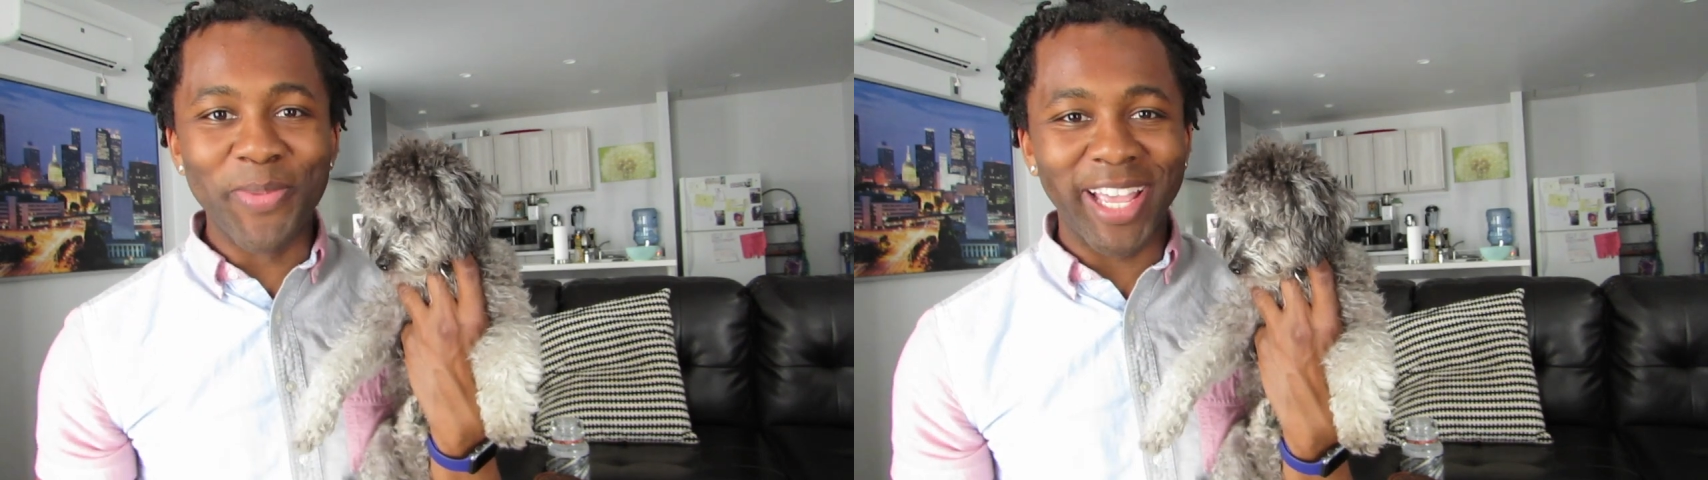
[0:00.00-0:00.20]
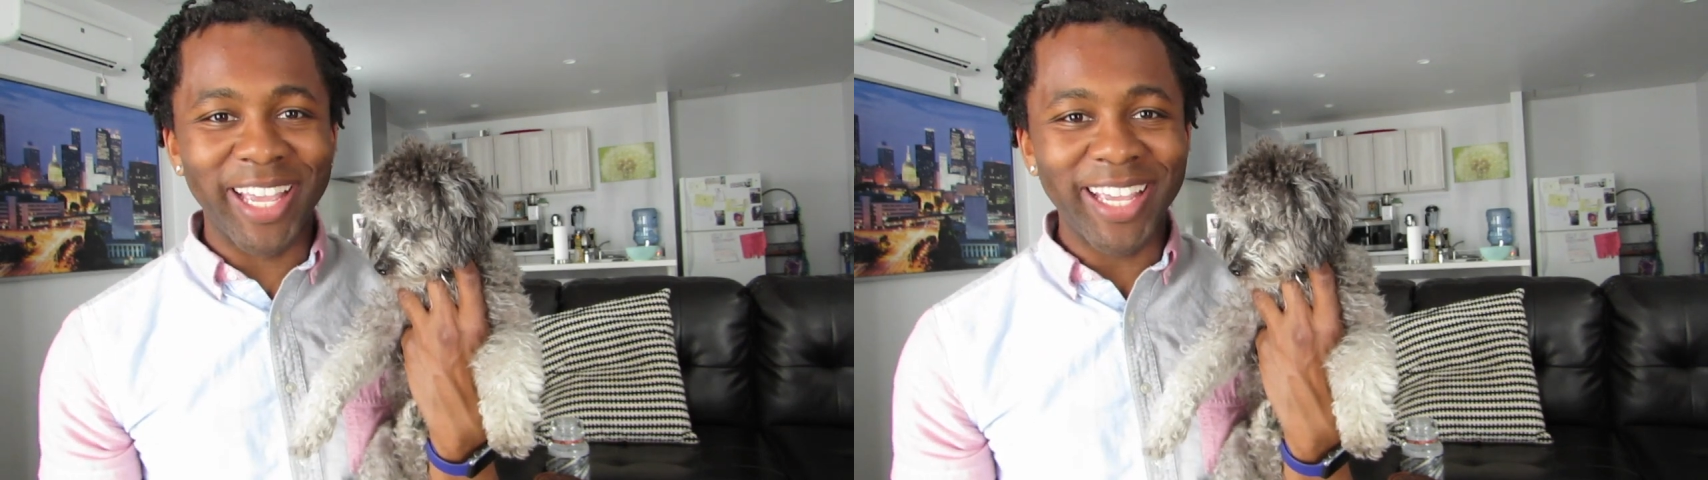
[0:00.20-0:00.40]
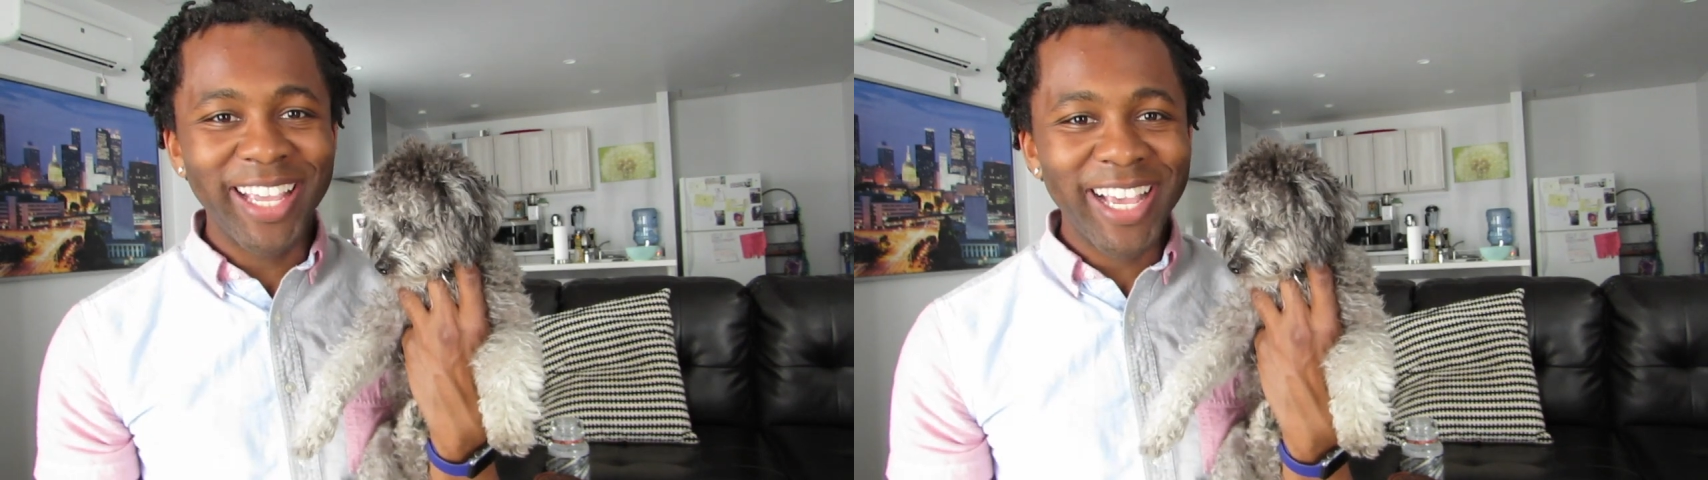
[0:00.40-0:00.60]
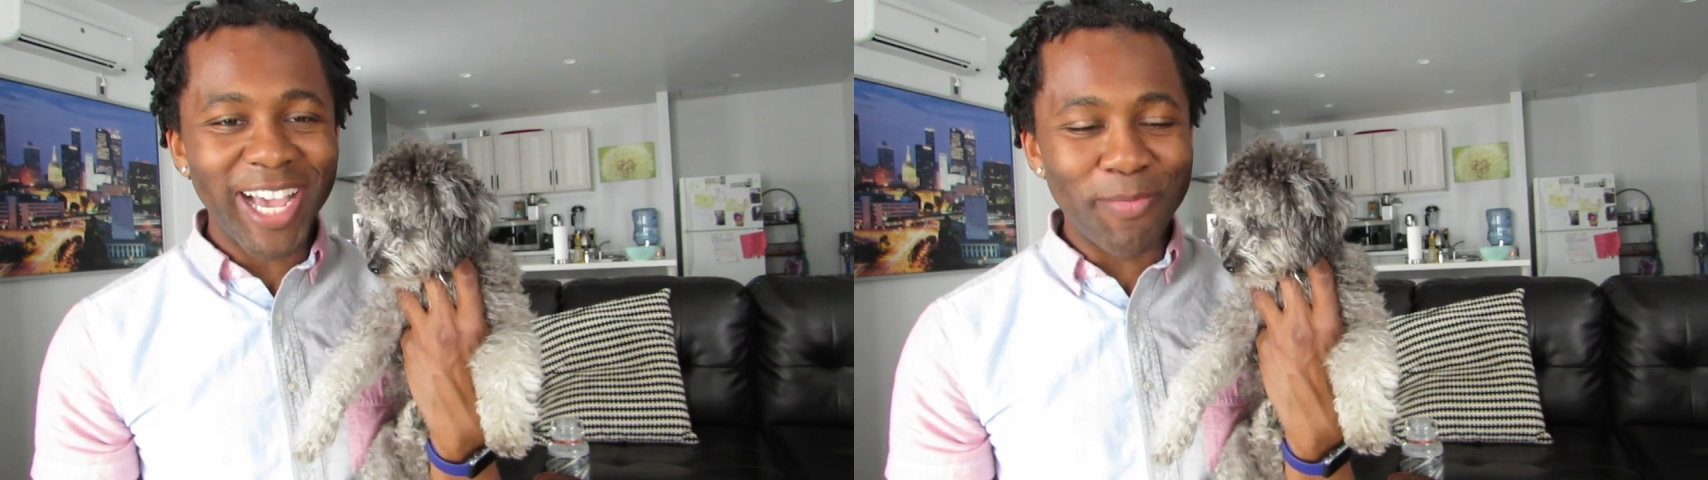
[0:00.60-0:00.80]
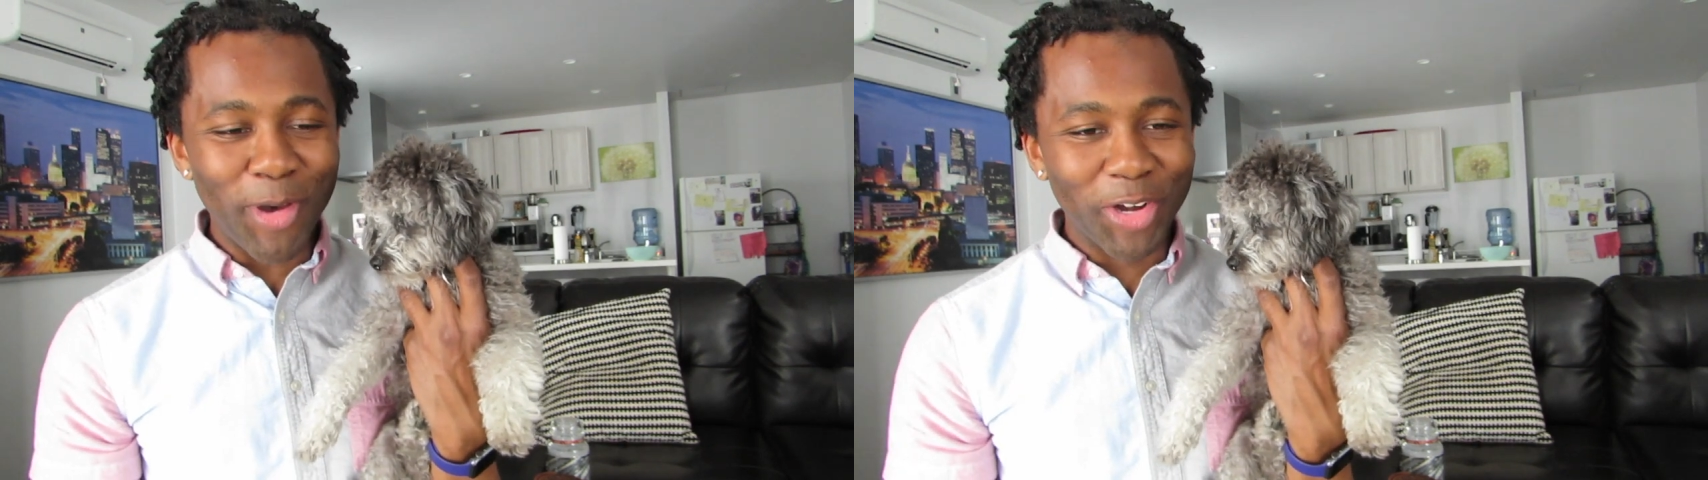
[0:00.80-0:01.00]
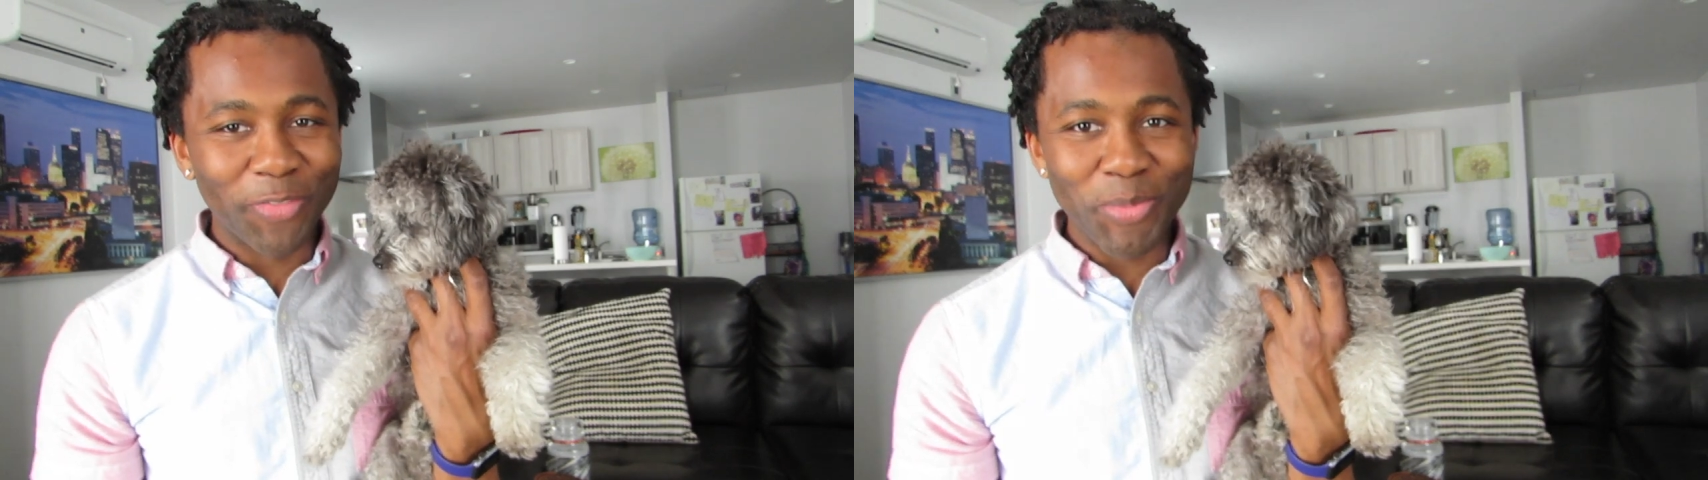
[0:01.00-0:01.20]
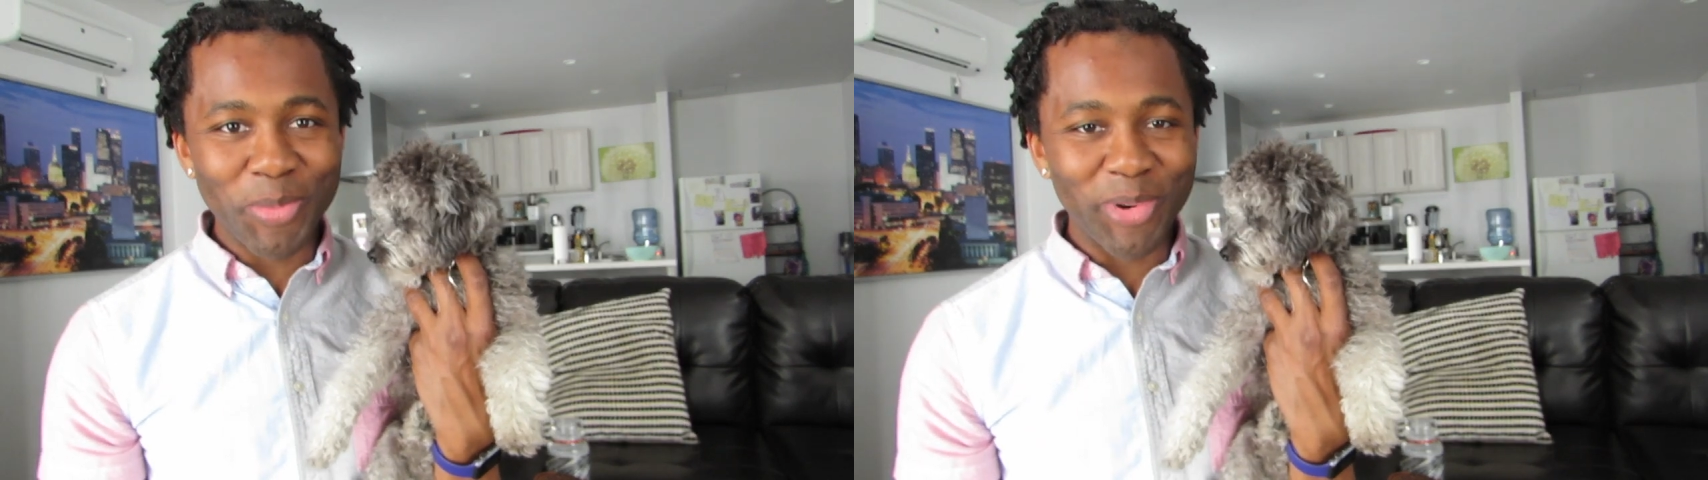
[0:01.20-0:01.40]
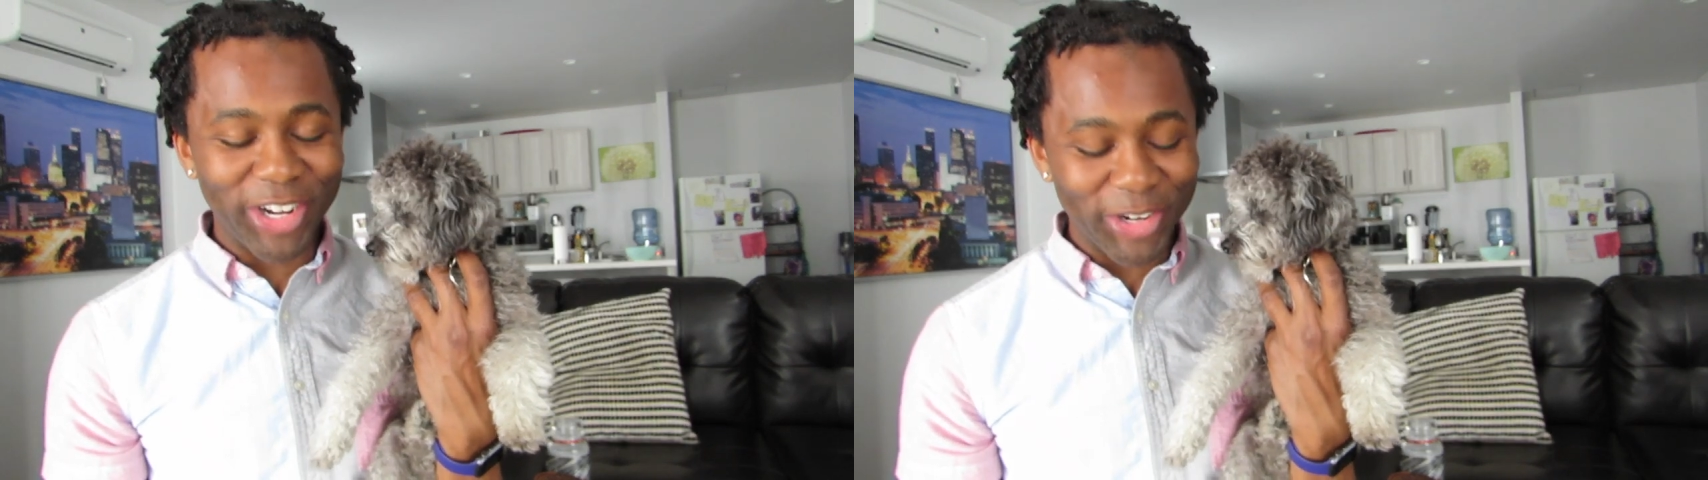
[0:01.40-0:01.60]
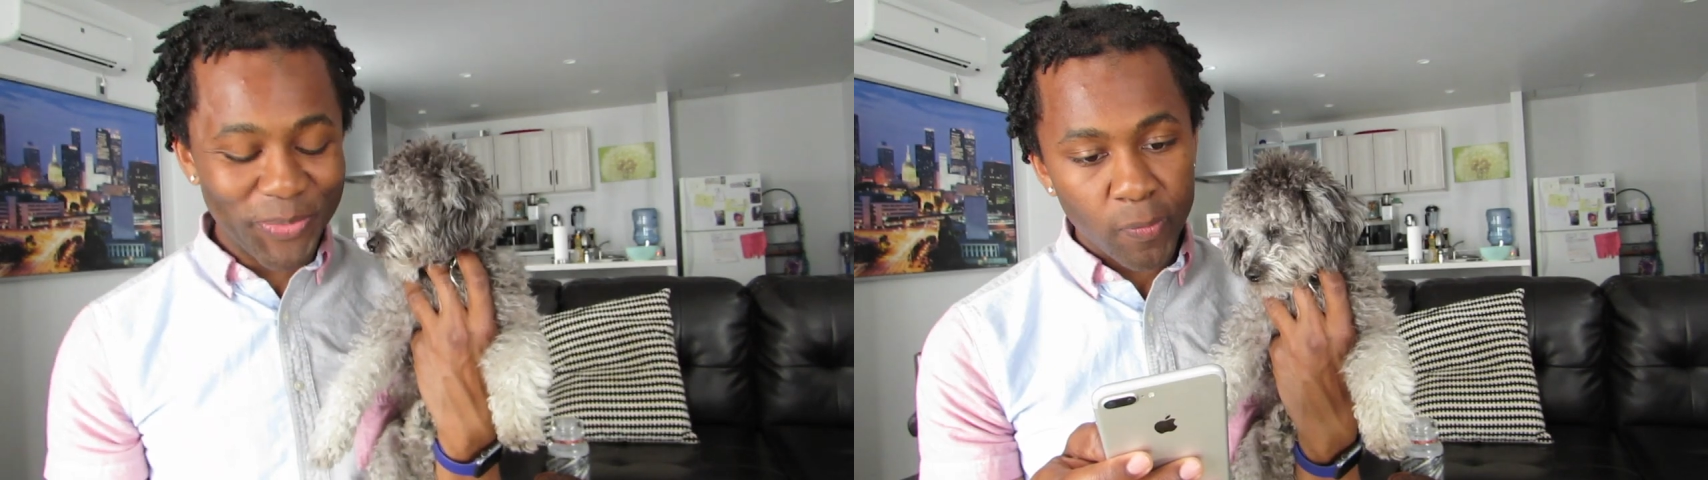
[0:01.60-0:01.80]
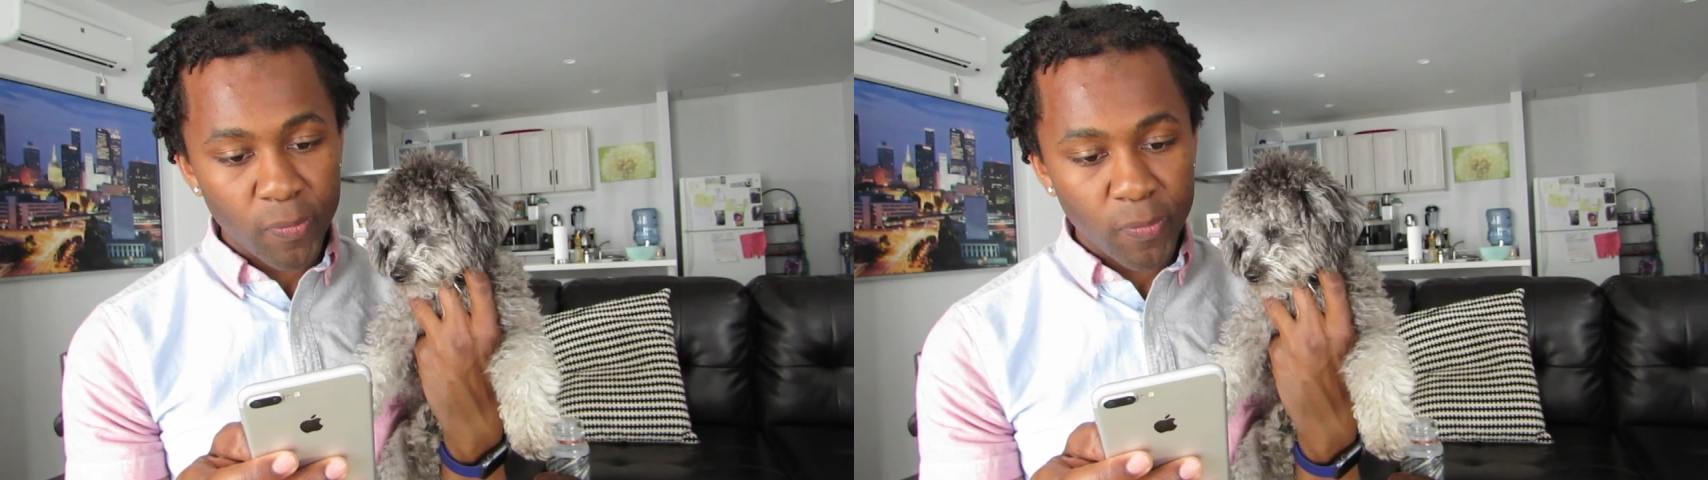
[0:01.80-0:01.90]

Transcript: I bought him from a breeder.